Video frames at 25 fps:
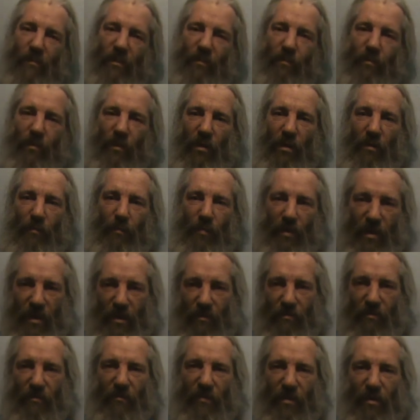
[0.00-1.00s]
put a
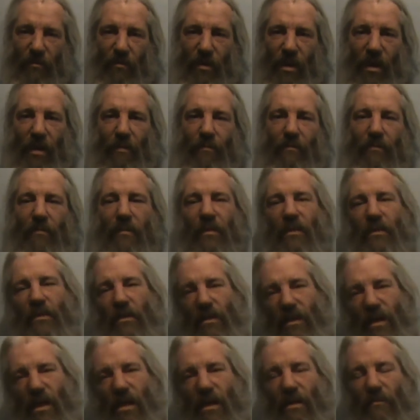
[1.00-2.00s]
beer review up
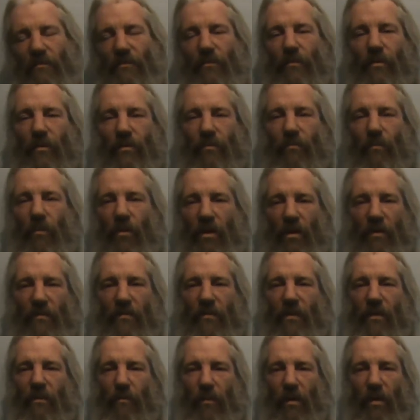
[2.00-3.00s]
until afterwards what I
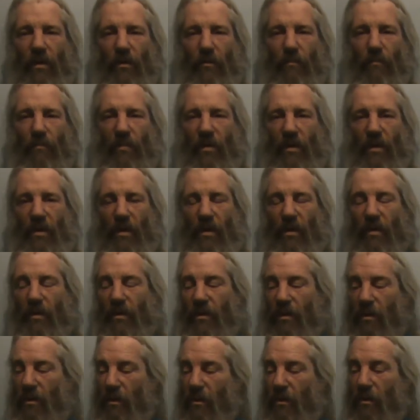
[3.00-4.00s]
think of my own beer.
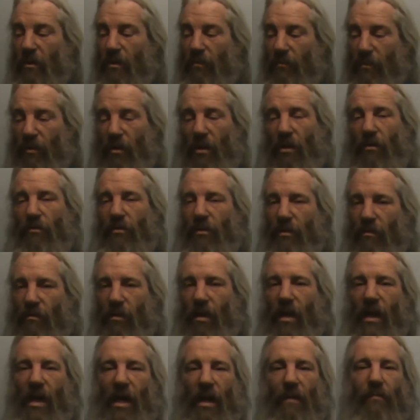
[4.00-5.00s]
But I was
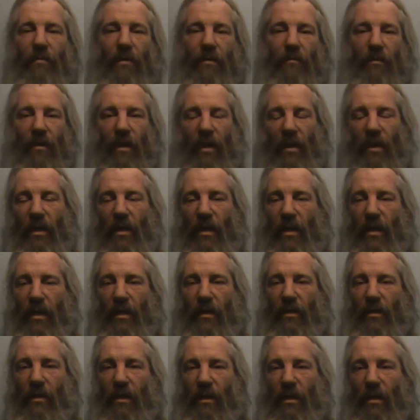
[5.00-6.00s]
quite happy with it,
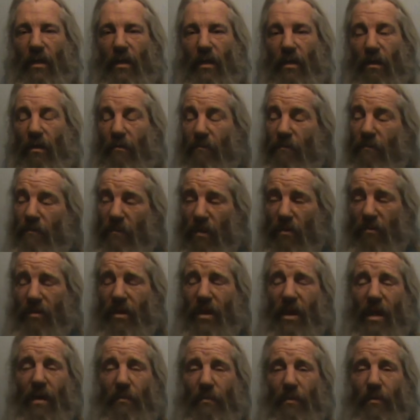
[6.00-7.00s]
and I'm
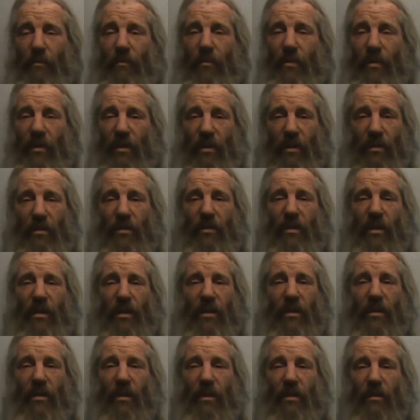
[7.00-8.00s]
very happy with the yeast
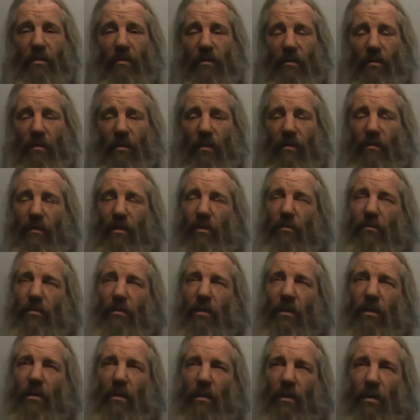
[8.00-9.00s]
caking. I
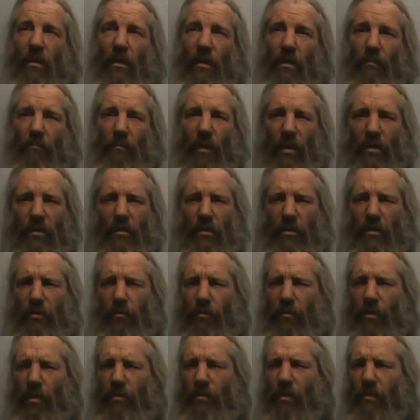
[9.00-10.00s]
used Munton's
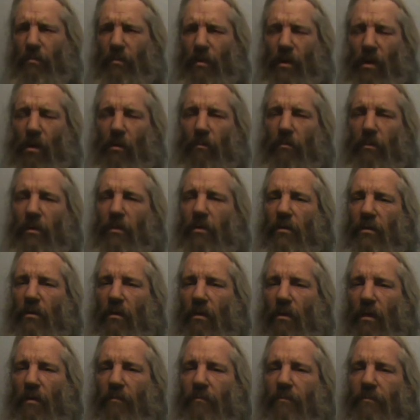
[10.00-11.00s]
Premium Gold this
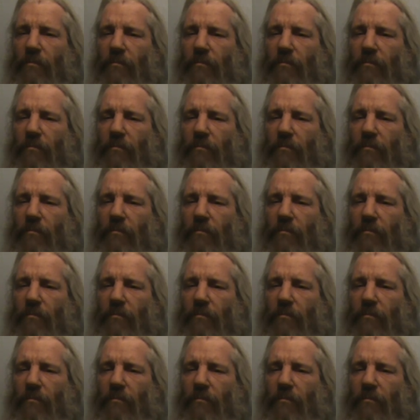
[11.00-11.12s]
time